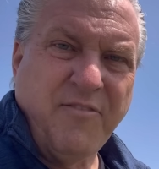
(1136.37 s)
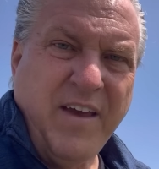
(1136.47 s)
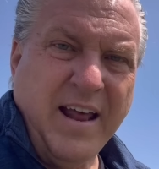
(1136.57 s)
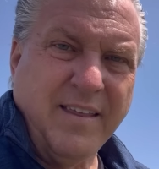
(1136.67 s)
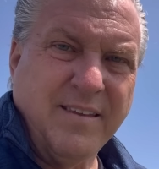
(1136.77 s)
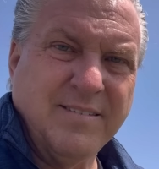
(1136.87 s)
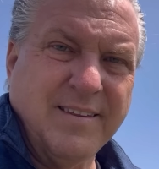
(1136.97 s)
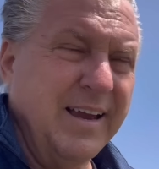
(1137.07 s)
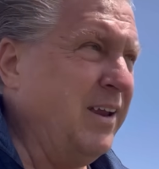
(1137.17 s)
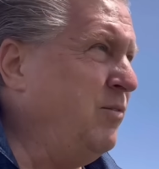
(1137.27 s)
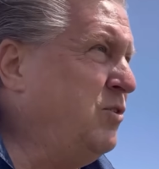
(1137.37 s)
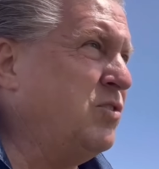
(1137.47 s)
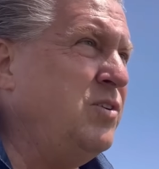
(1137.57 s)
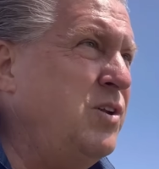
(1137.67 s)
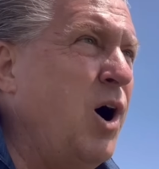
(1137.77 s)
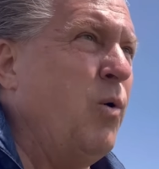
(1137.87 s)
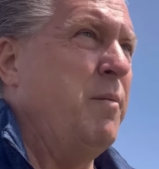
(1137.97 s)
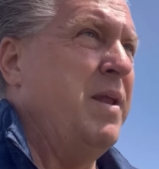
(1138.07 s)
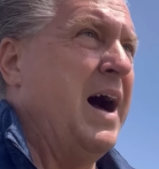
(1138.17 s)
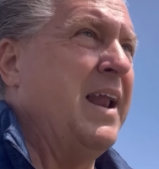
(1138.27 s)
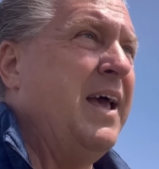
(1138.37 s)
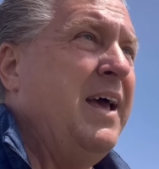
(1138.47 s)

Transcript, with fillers: fan of this thing, you just know I'm not.